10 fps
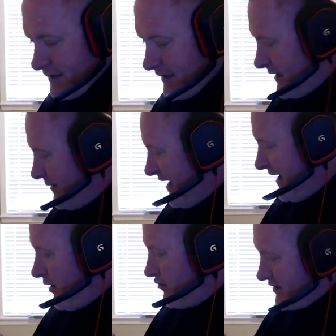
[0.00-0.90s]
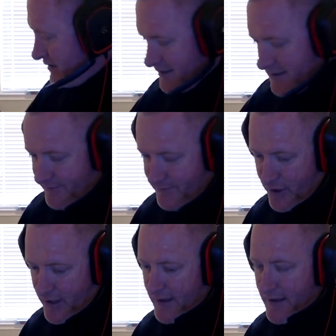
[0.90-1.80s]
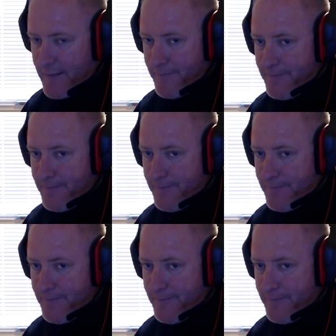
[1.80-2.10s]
I always put in a